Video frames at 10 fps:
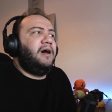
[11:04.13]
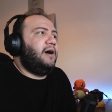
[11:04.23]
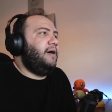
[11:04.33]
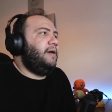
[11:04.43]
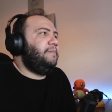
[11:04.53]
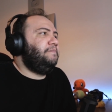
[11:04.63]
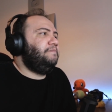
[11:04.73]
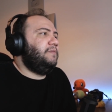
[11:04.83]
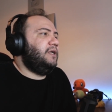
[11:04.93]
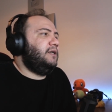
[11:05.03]

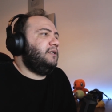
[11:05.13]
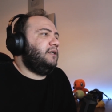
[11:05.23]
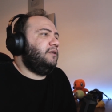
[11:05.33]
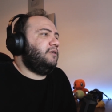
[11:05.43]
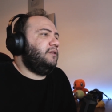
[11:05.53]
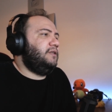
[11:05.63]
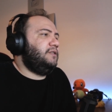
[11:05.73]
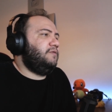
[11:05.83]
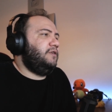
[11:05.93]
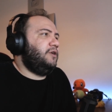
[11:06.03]
I thought
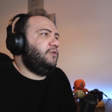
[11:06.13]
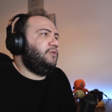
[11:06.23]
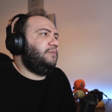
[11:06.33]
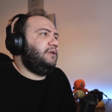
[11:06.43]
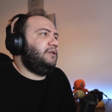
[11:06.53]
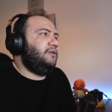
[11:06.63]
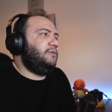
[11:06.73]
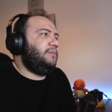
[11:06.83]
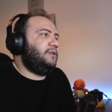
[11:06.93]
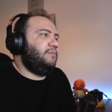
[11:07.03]
this video would be a little
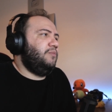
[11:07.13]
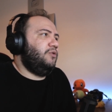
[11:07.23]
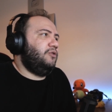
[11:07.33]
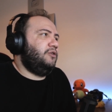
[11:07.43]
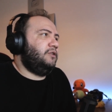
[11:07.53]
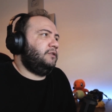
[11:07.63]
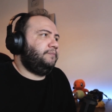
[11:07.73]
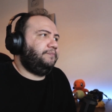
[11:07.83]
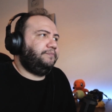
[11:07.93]
bit more